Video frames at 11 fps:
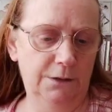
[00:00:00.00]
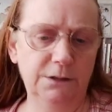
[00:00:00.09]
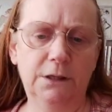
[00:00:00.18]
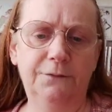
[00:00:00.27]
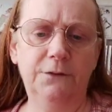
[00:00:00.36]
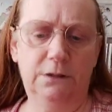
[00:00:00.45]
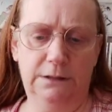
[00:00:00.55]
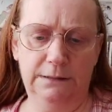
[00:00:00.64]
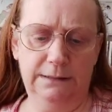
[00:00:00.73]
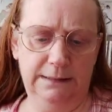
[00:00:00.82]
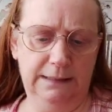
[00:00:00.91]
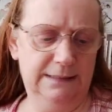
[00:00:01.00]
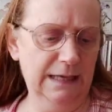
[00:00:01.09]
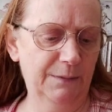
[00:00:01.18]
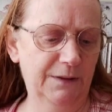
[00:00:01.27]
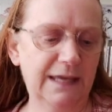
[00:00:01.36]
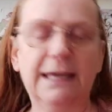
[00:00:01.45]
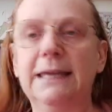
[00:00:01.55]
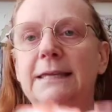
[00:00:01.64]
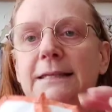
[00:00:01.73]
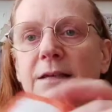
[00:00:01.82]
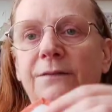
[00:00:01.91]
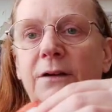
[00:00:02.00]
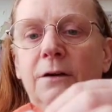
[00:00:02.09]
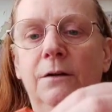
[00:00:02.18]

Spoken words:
I don't know if you can see some of these